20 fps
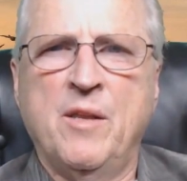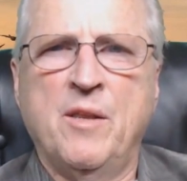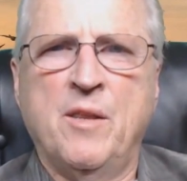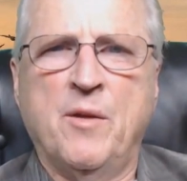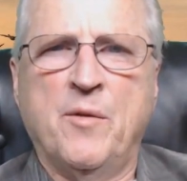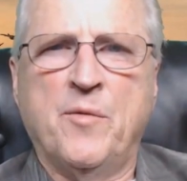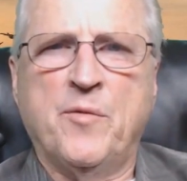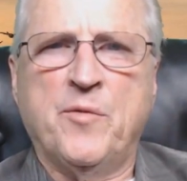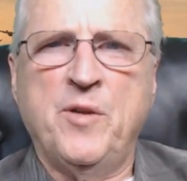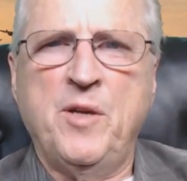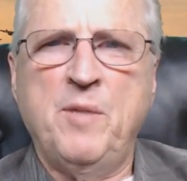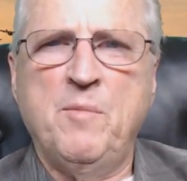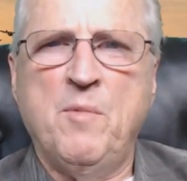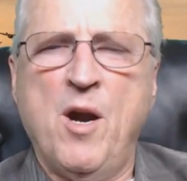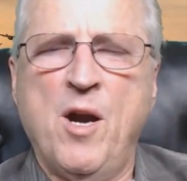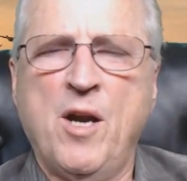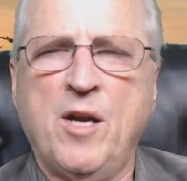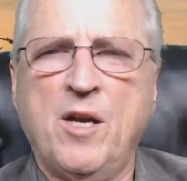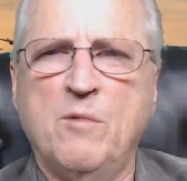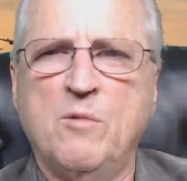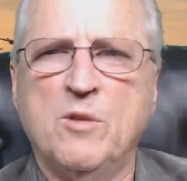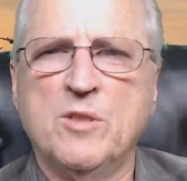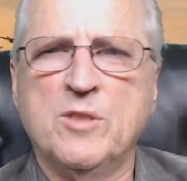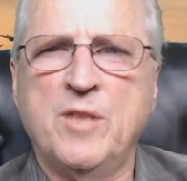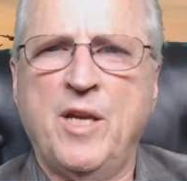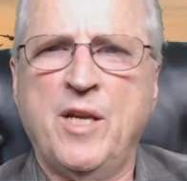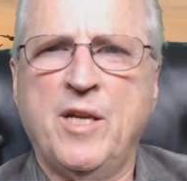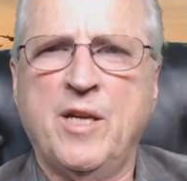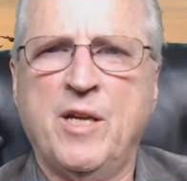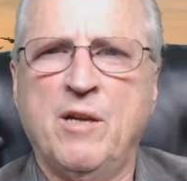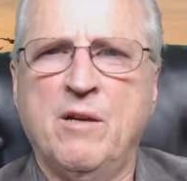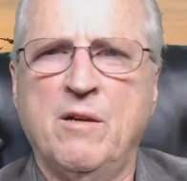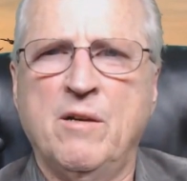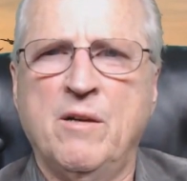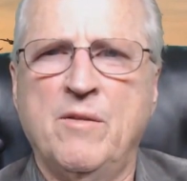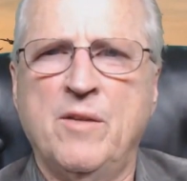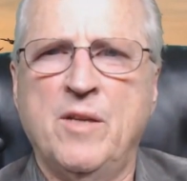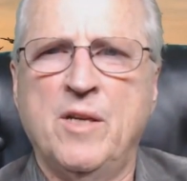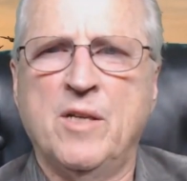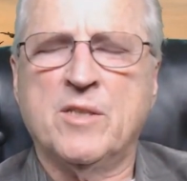The free market will take care
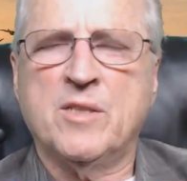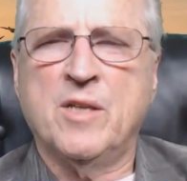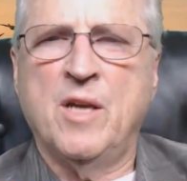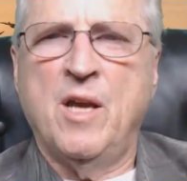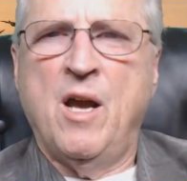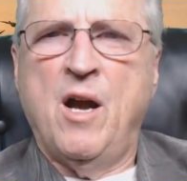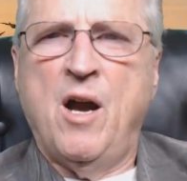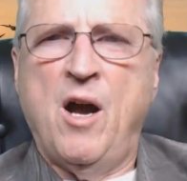of this.